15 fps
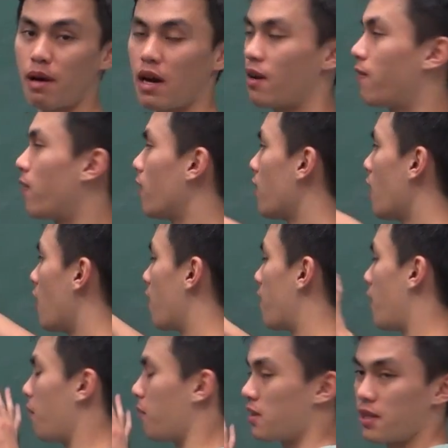manifold
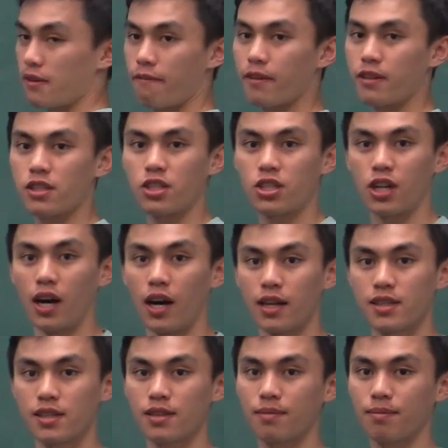from different
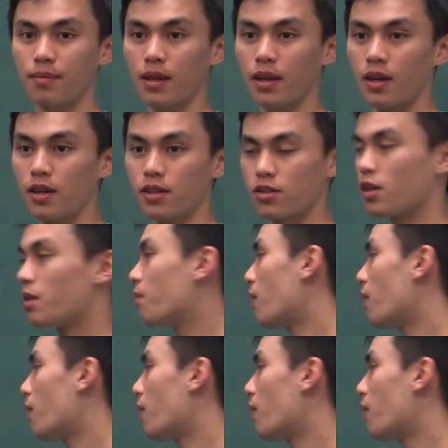charts. So you